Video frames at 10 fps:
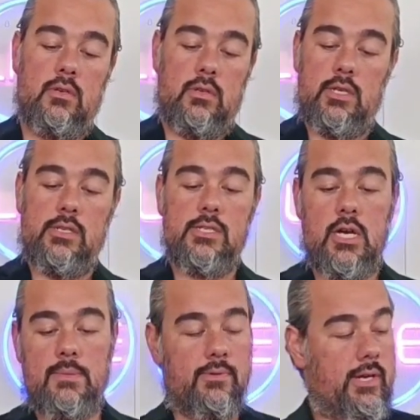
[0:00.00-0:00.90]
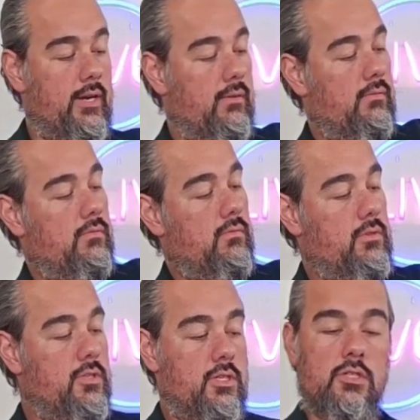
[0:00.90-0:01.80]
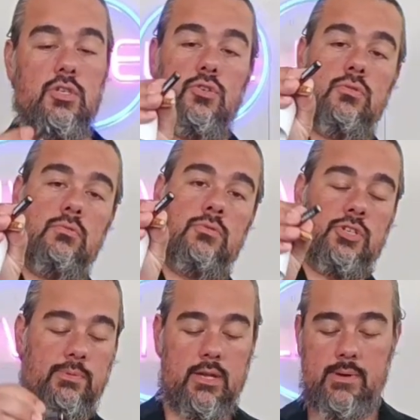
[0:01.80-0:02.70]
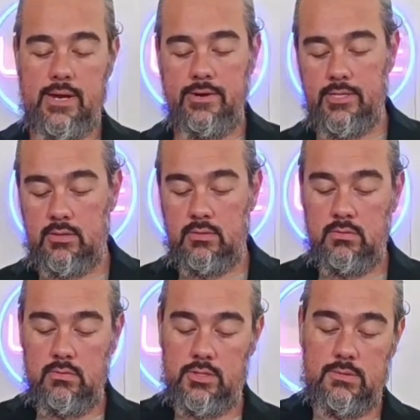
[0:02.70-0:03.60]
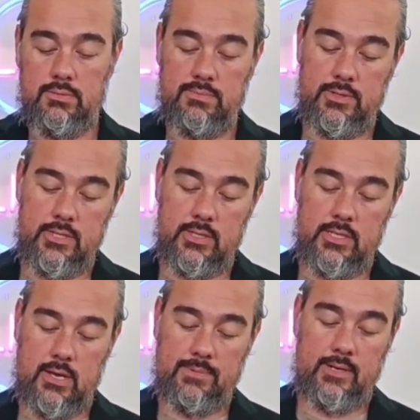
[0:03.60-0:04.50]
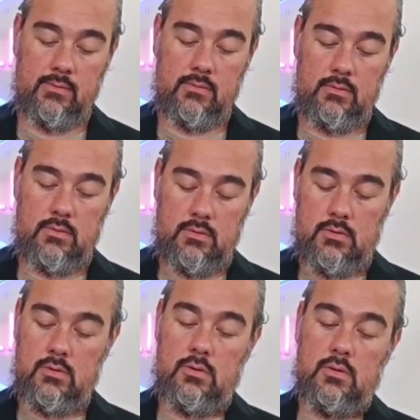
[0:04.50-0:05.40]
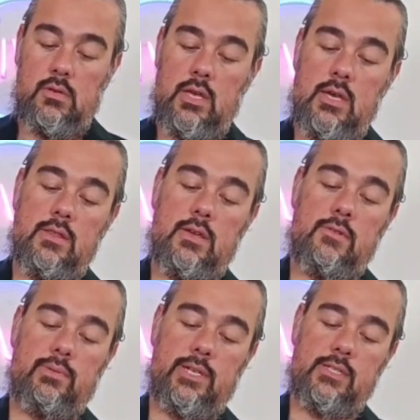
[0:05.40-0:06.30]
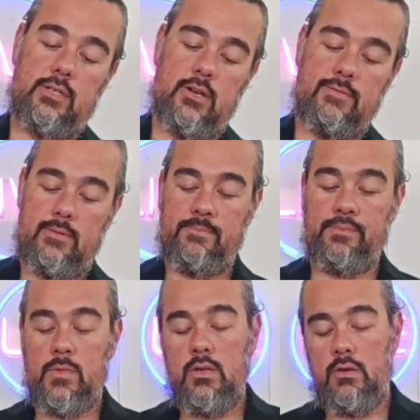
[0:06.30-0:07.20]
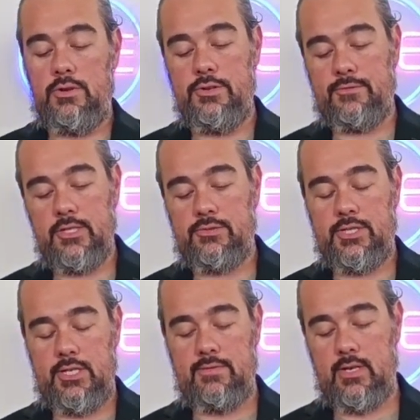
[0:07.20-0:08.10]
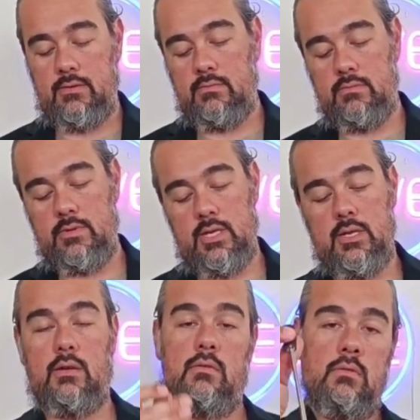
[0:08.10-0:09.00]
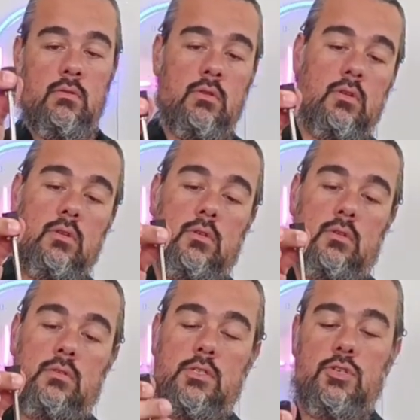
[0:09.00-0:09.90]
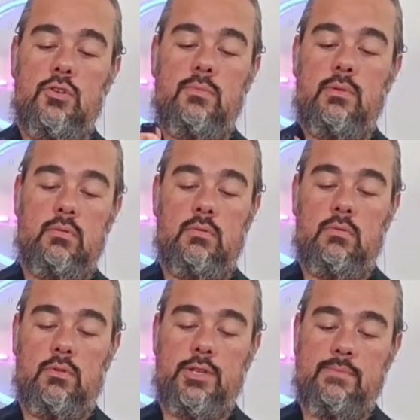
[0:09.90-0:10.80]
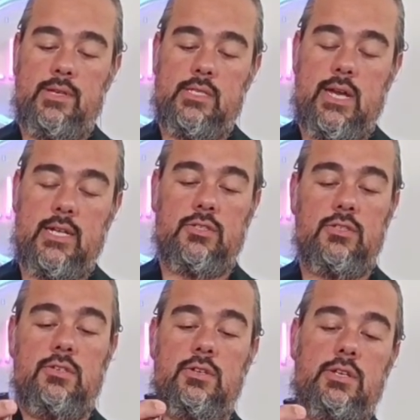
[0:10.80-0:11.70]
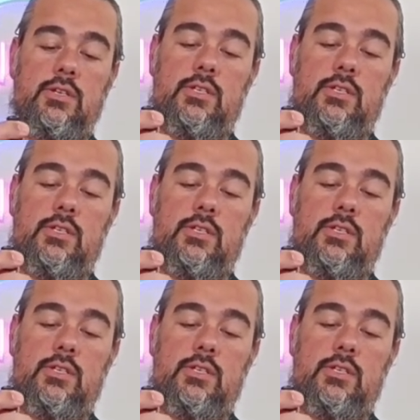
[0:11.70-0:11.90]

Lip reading: It does operate using 2 AAA batteries. You simply put it into the top here and then replace the cover. When you first receive it, the tube will not be attached, so you do need to